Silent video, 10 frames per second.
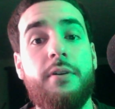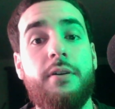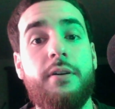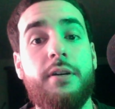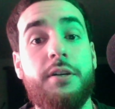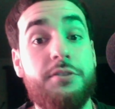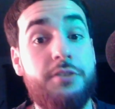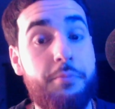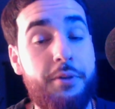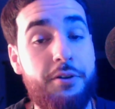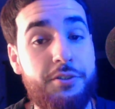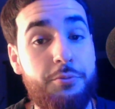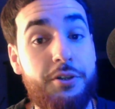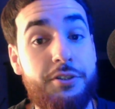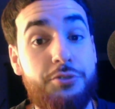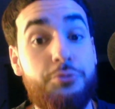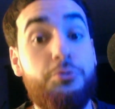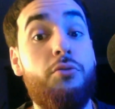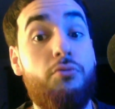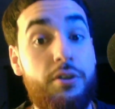because Doug Peterson wanted to
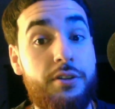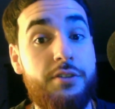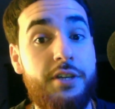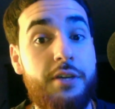run the team